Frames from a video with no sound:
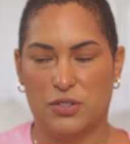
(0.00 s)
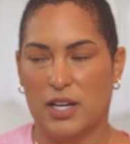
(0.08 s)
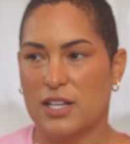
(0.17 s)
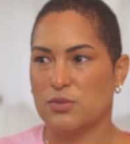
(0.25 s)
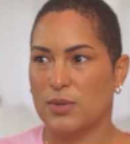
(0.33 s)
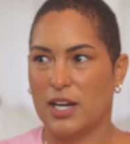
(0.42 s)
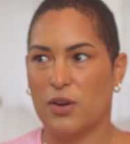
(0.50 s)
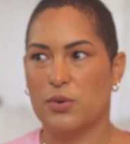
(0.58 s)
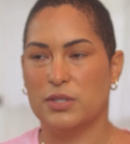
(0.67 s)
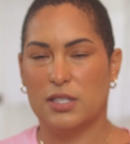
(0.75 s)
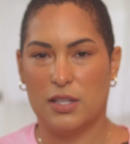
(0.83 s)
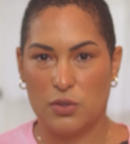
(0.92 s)
You guys, when I go
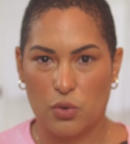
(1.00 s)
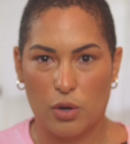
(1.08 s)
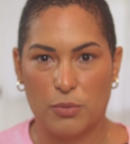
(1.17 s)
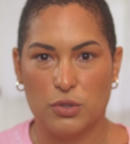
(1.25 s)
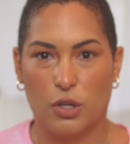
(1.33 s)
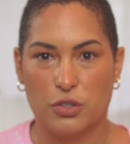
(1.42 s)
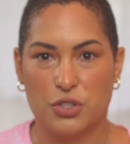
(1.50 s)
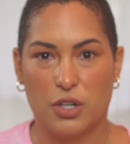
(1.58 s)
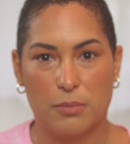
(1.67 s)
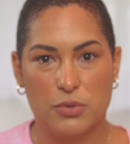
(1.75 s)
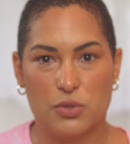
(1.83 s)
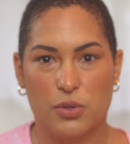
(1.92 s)
into the normal
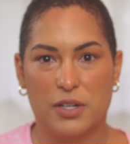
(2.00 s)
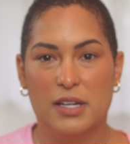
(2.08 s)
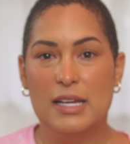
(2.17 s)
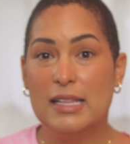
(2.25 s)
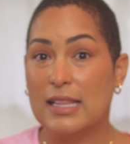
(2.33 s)
Longchamp store,